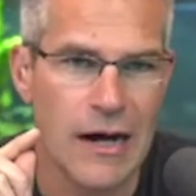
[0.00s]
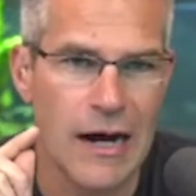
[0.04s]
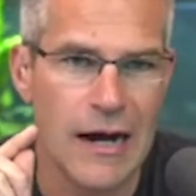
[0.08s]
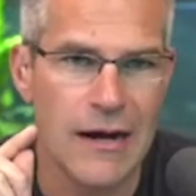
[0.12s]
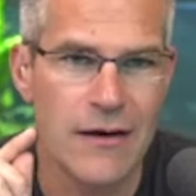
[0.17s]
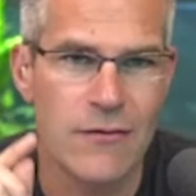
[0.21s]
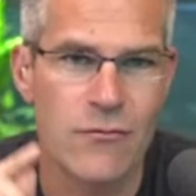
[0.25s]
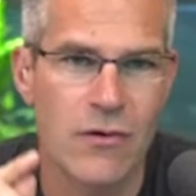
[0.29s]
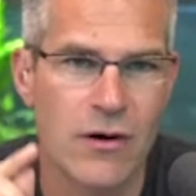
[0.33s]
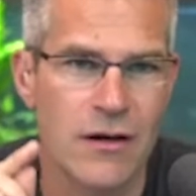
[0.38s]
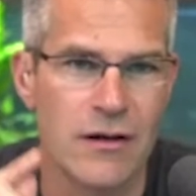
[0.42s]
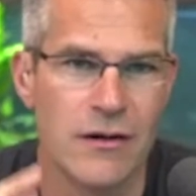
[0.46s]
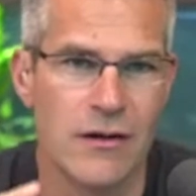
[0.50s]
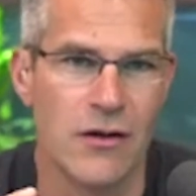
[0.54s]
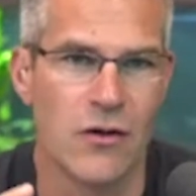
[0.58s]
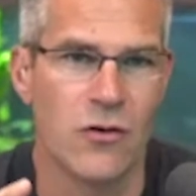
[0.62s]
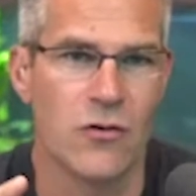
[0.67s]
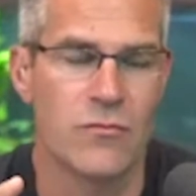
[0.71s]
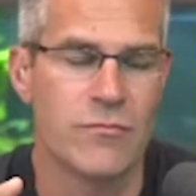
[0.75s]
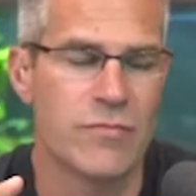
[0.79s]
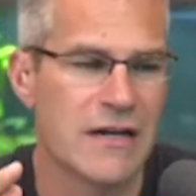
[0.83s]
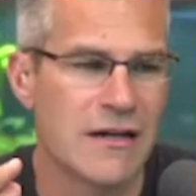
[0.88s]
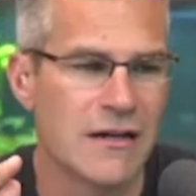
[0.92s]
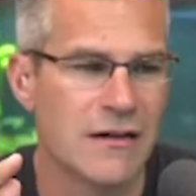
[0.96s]
I want to know,
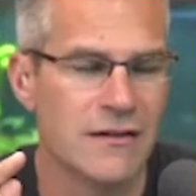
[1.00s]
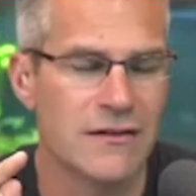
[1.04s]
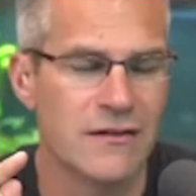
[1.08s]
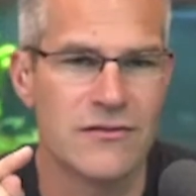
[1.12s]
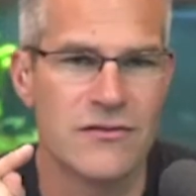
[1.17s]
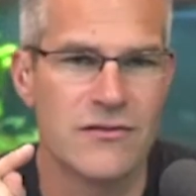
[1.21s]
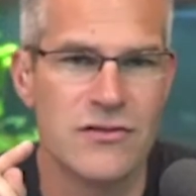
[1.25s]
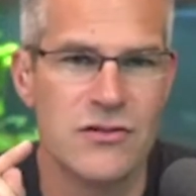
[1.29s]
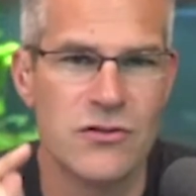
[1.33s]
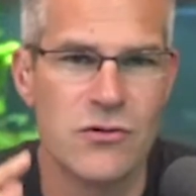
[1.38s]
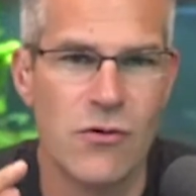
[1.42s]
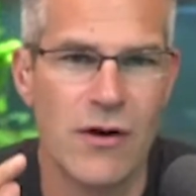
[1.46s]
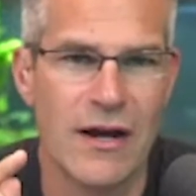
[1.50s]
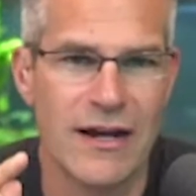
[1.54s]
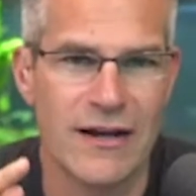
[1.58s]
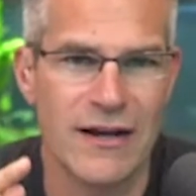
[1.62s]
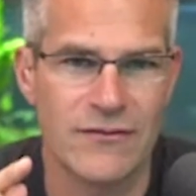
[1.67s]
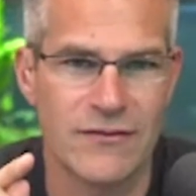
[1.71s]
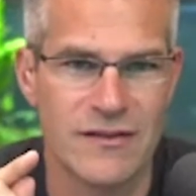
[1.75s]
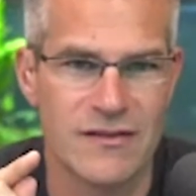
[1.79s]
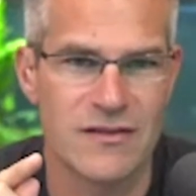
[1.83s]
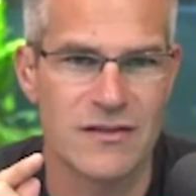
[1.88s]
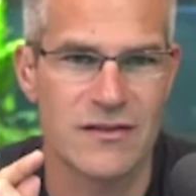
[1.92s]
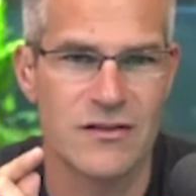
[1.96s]
because you have
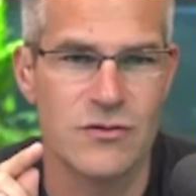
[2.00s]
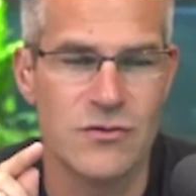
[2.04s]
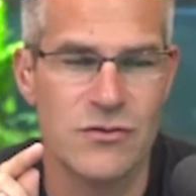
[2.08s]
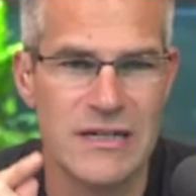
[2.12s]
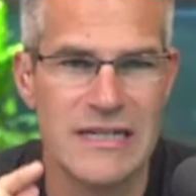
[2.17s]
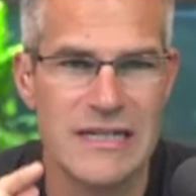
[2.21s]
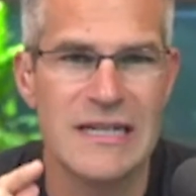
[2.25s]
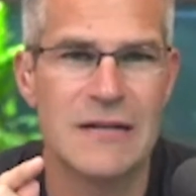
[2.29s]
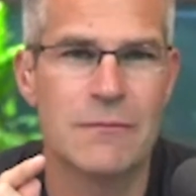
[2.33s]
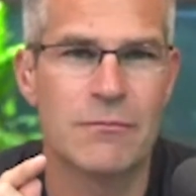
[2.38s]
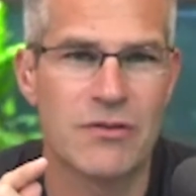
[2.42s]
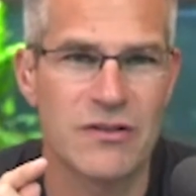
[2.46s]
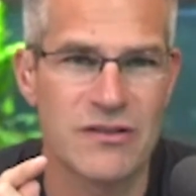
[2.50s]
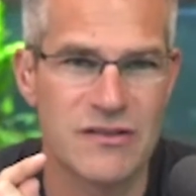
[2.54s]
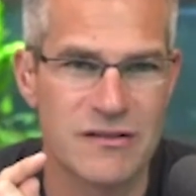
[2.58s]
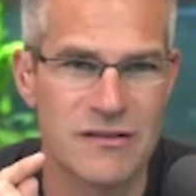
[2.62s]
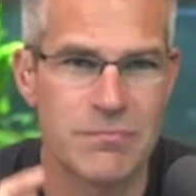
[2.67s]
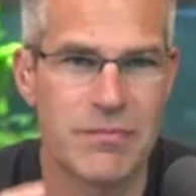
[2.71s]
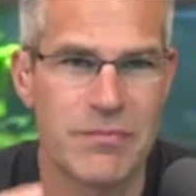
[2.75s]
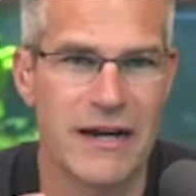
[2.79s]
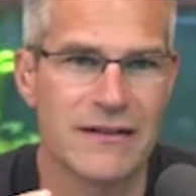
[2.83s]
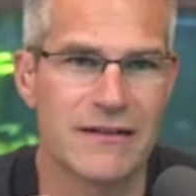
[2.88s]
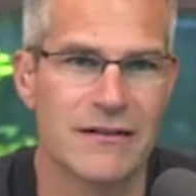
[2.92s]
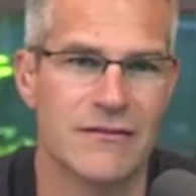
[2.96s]
this unique
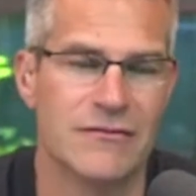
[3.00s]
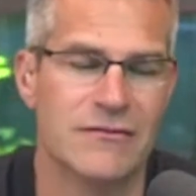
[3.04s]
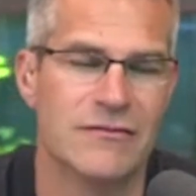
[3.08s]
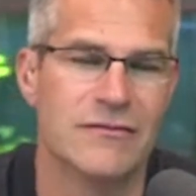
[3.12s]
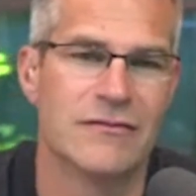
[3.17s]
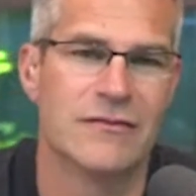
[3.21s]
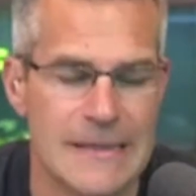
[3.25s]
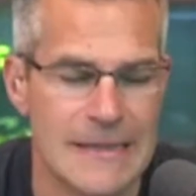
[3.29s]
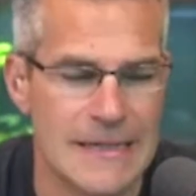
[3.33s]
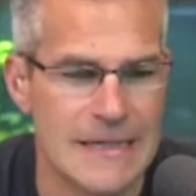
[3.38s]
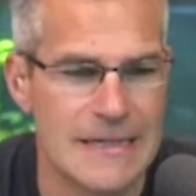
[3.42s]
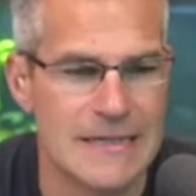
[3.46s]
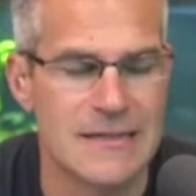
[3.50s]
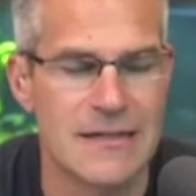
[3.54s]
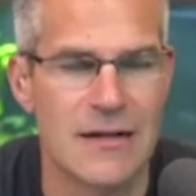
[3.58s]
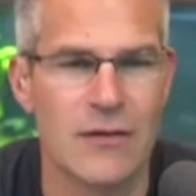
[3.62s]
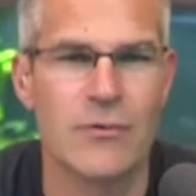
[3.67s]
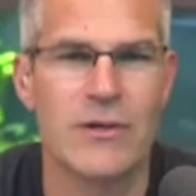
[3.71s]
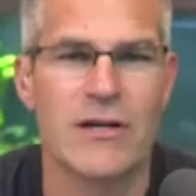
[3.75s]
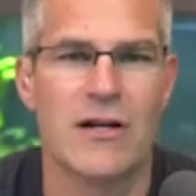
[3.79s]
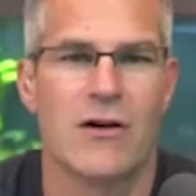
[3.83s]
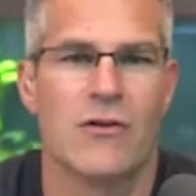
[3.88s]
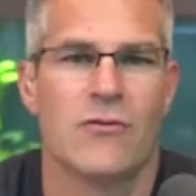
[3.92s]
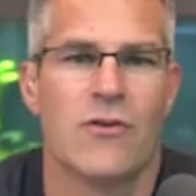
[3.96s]
perspective, is that
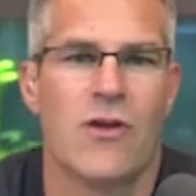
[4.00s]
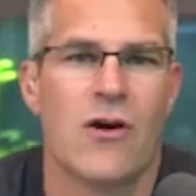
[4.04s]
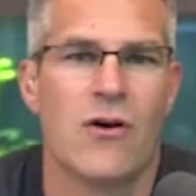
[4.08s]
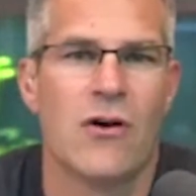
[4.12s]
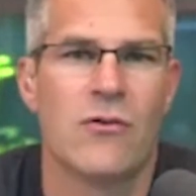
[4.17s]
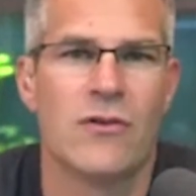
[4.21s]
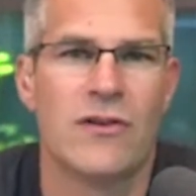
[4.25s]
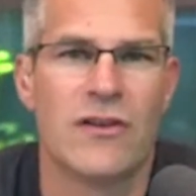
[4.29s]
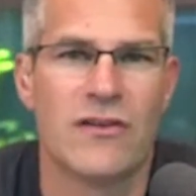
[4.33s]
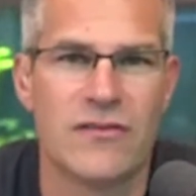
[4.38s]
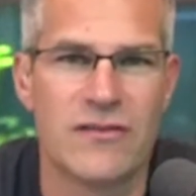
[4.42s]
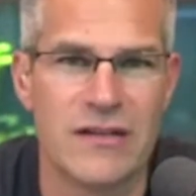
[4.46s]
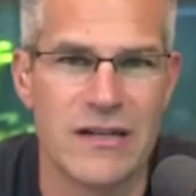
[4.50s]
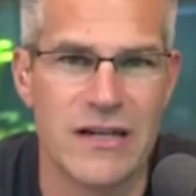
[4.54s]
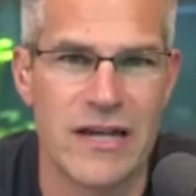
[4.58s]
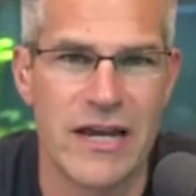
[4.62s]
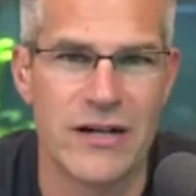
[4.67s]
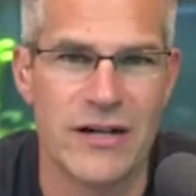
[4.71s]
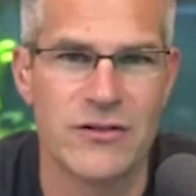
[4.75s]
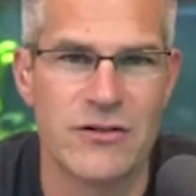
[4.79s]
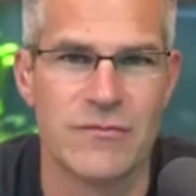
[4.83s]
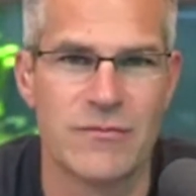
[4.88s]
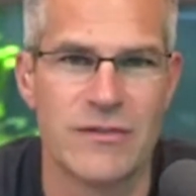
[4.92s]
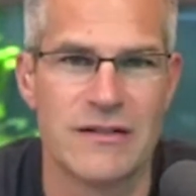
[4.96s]
we all know in the
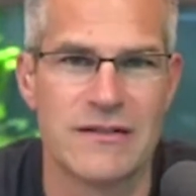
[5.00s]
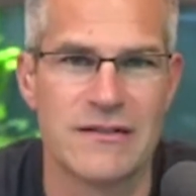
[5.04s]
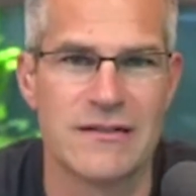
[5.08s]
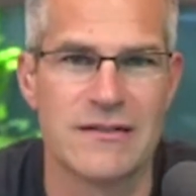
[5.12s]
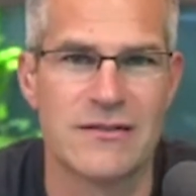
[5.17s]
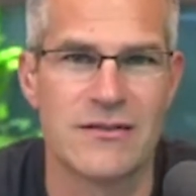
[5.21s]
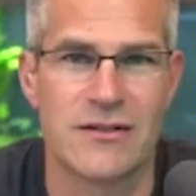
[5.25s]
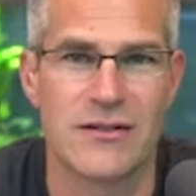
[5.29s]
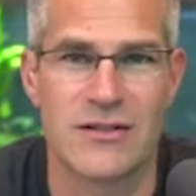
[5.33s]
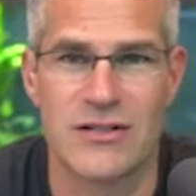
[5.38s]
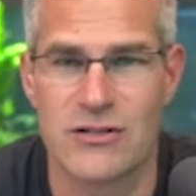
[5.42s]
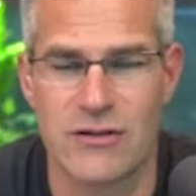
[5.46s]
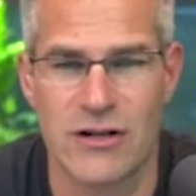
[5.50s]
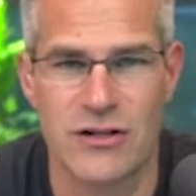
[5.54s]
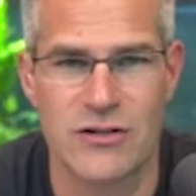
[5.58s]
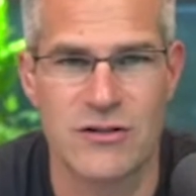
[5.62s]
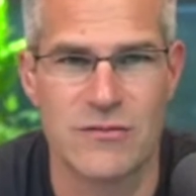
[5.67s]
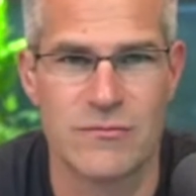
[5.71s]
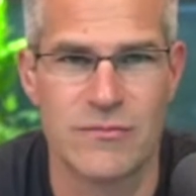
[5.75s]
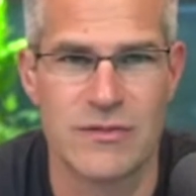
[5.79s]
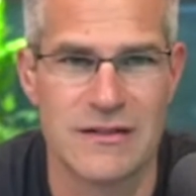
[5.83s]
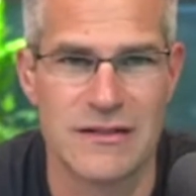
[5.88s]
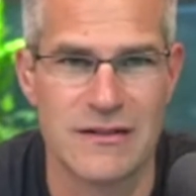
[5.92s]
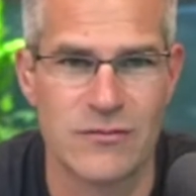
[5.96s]
syndication business or construction
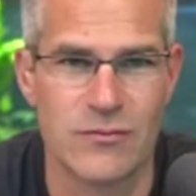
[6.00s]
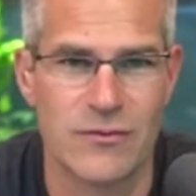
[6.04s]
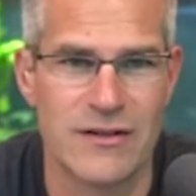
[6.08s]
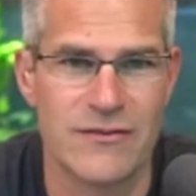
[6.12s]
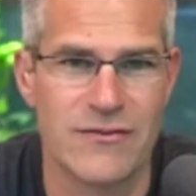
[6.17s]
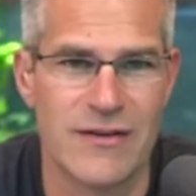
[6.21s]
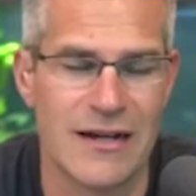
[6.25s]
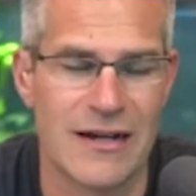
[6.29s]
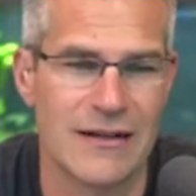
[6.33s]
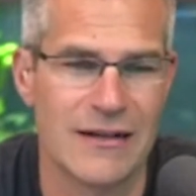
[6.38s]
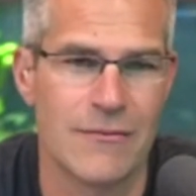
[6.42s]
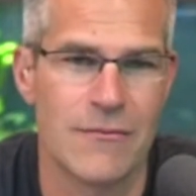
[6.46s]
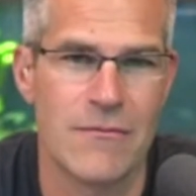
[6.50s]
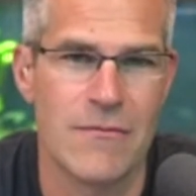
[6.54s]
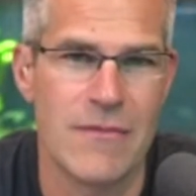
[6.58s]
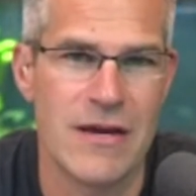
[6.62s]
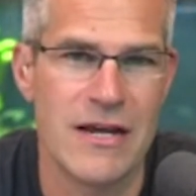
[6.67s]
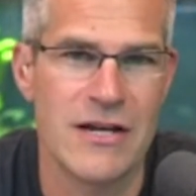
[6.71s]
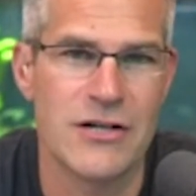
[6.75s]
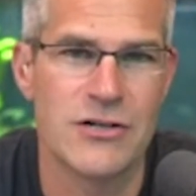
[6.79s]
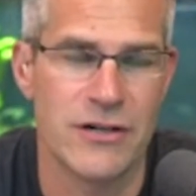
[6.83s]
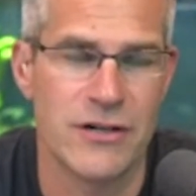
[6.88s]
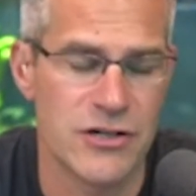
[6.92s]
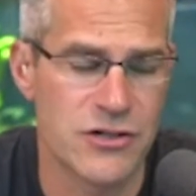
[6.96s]
business, we've had
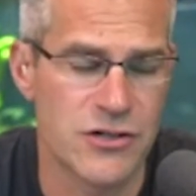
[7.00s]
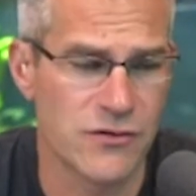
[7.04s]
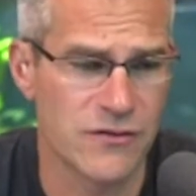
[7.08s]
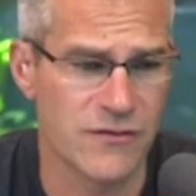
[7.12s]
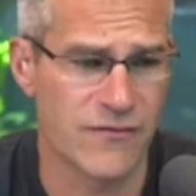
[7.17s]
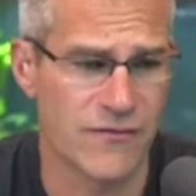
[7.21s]
major issues.